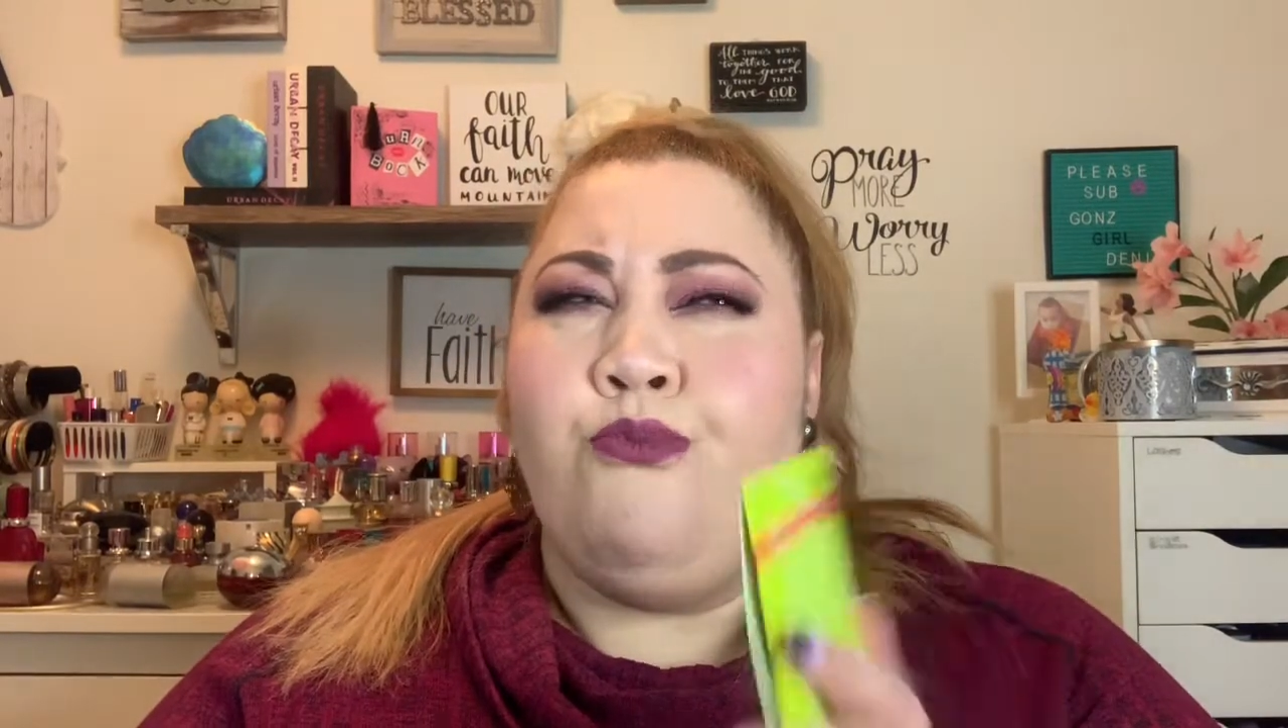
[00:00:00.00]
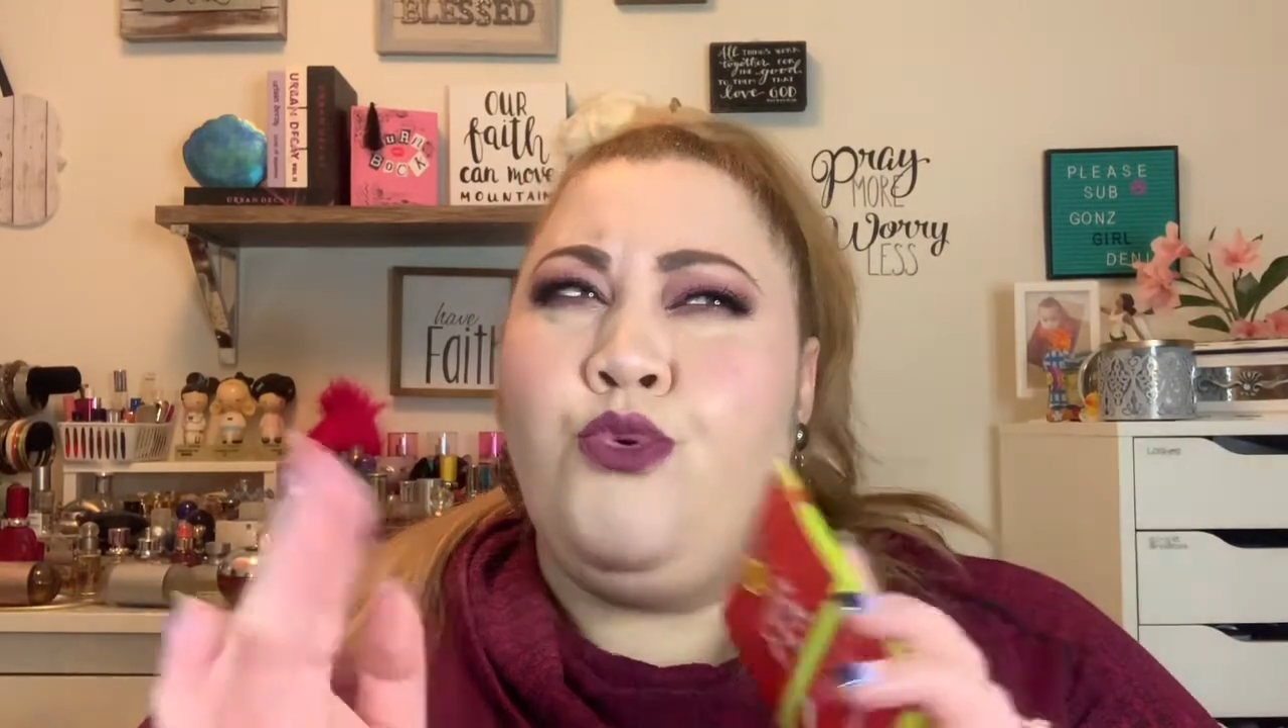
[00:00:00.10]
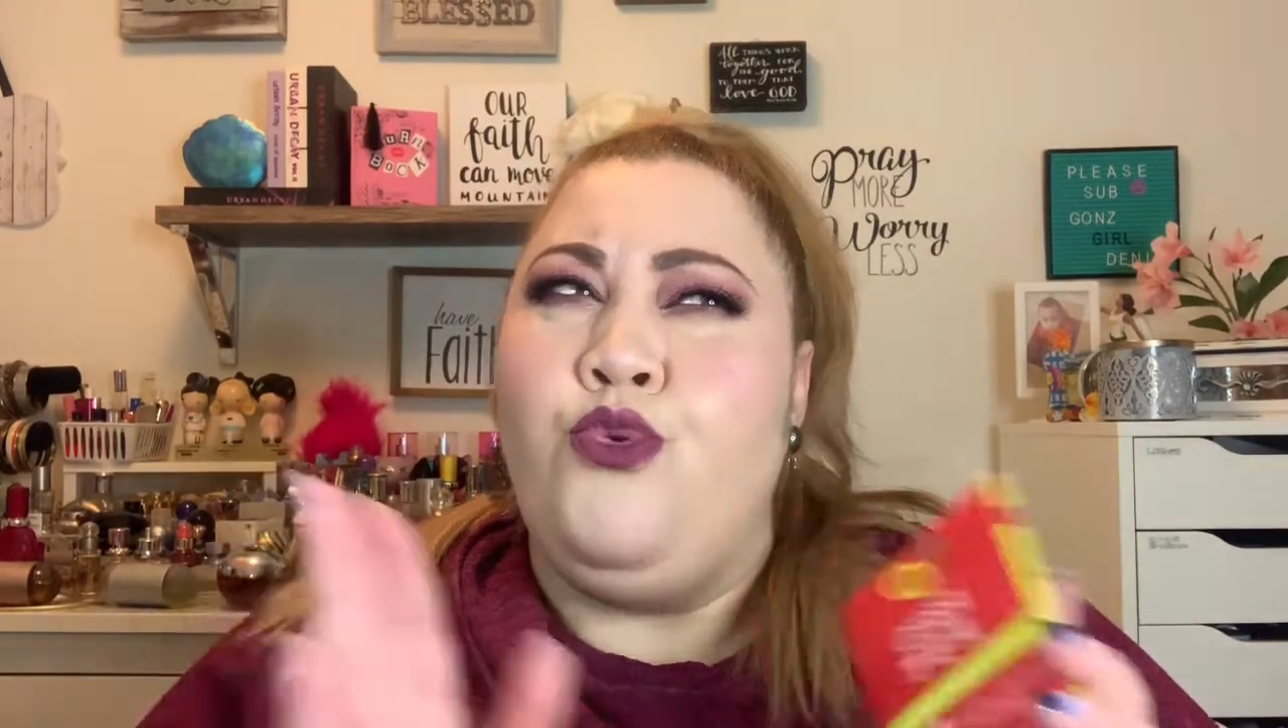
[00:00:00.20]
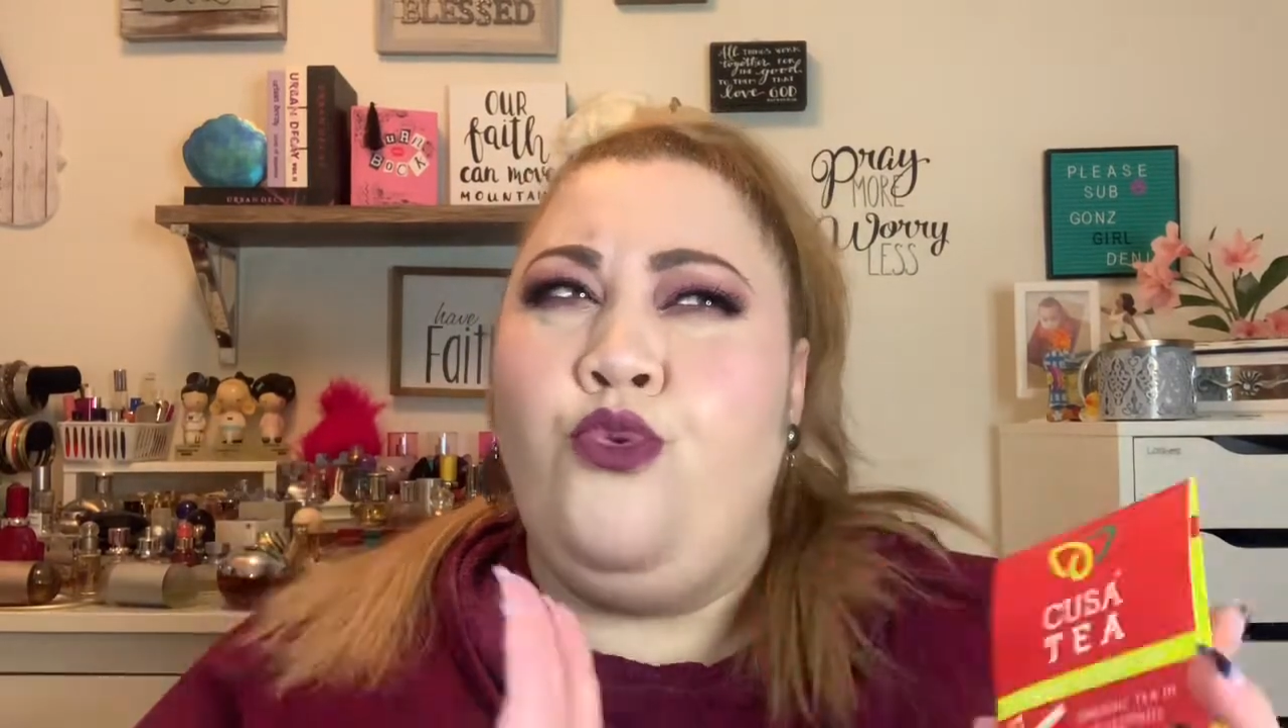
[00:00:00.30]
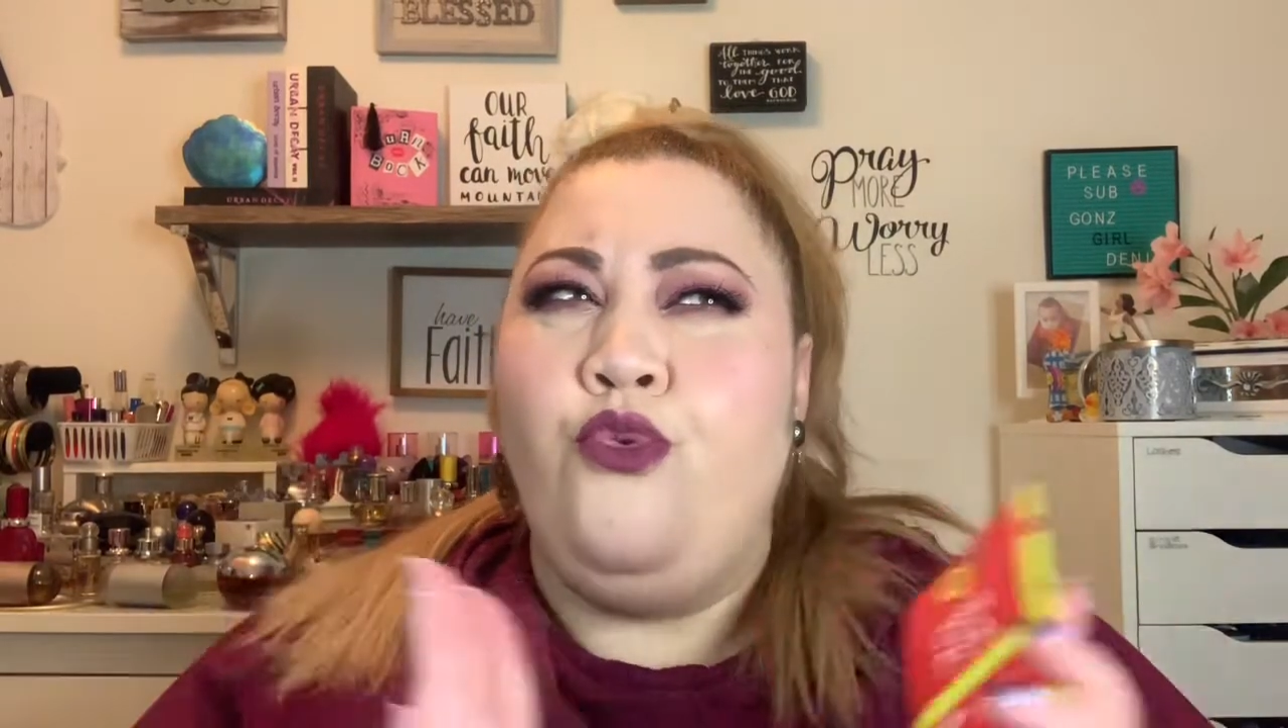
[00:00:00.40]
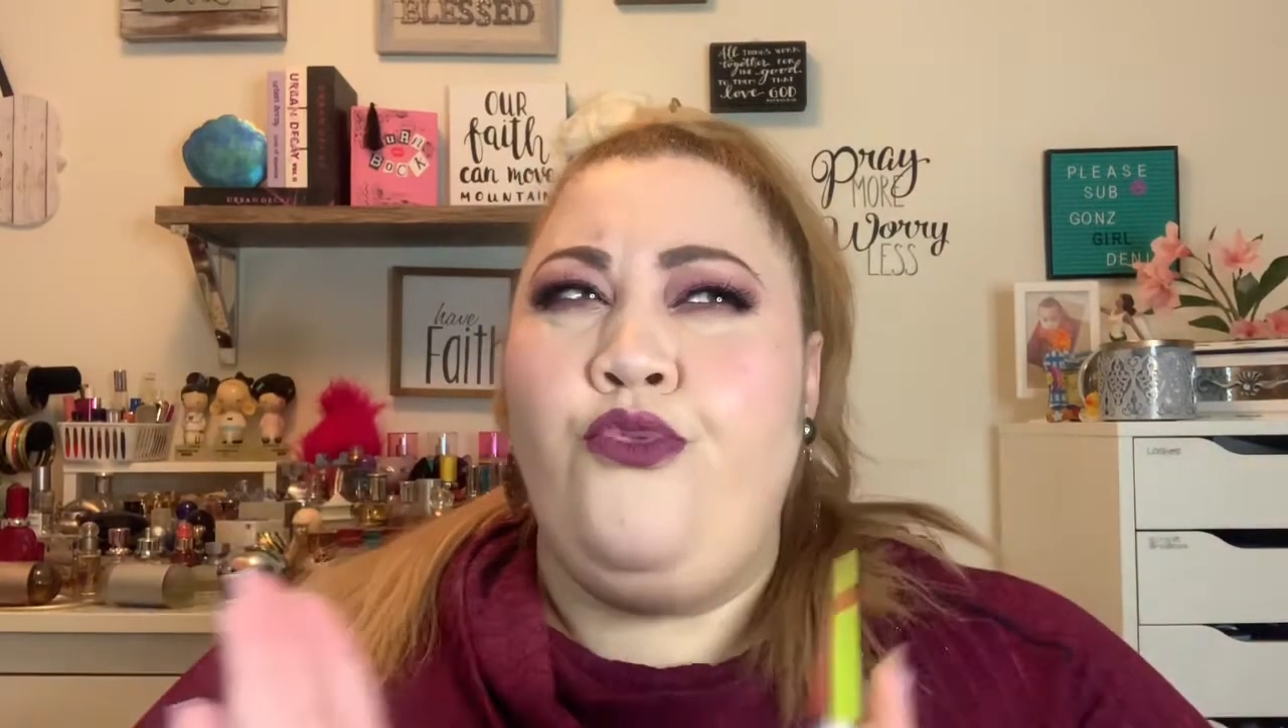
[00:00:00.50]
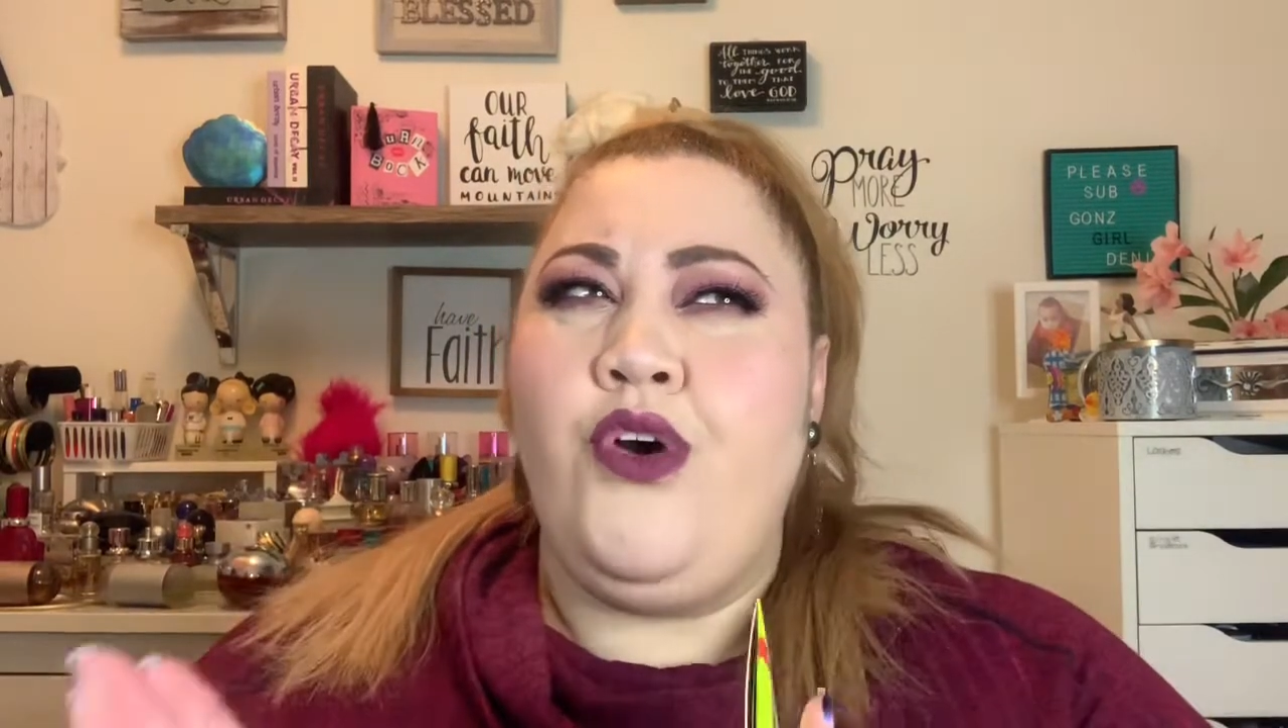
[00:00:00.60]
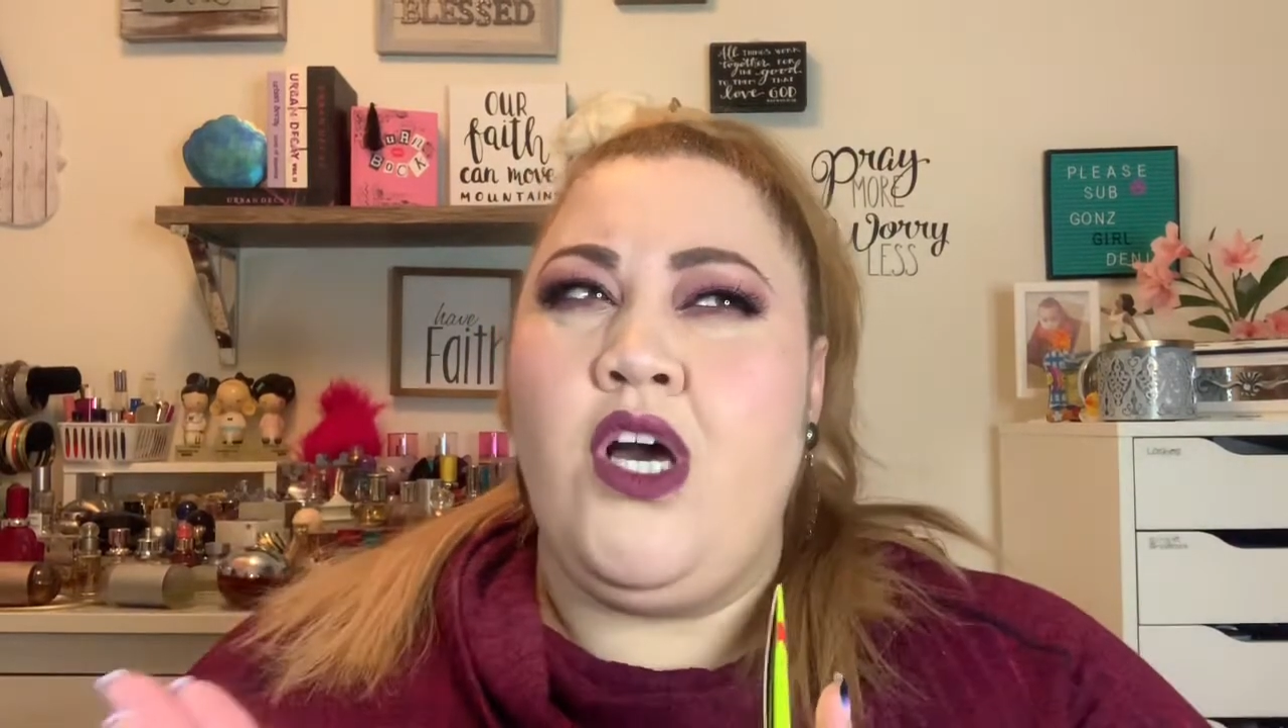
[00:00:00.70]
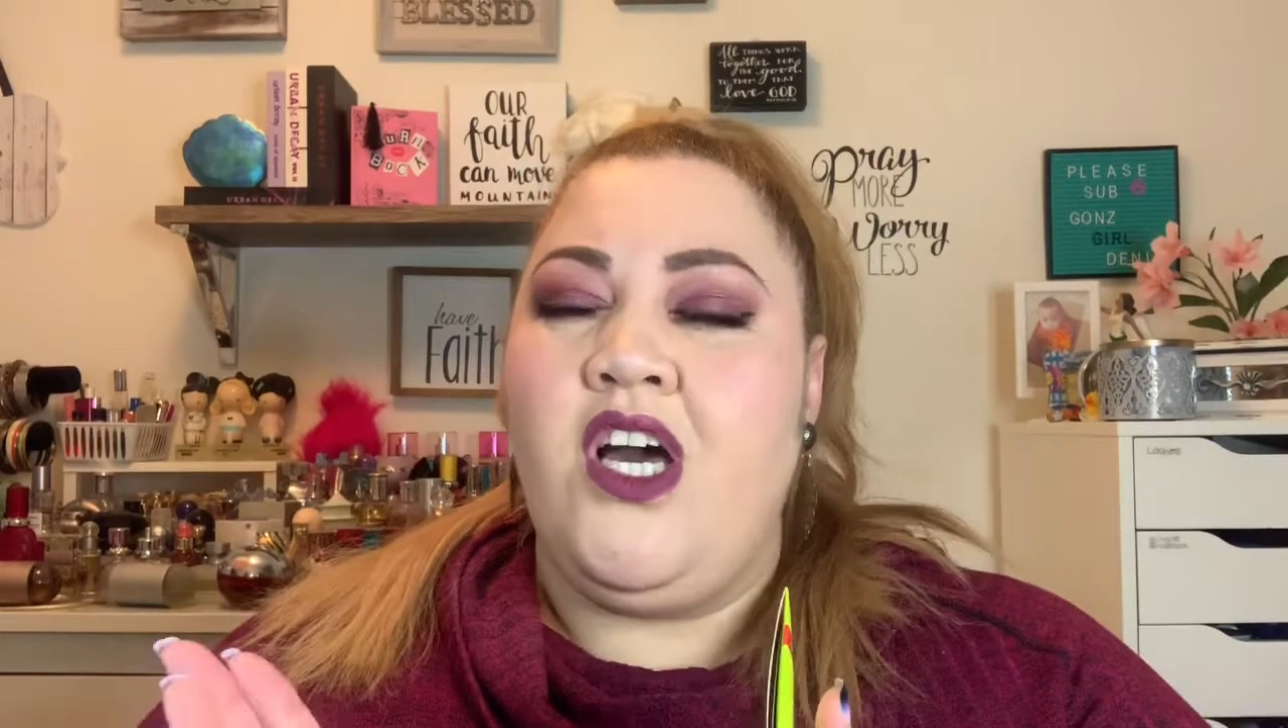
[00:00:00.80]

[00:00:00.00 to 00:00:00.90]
move,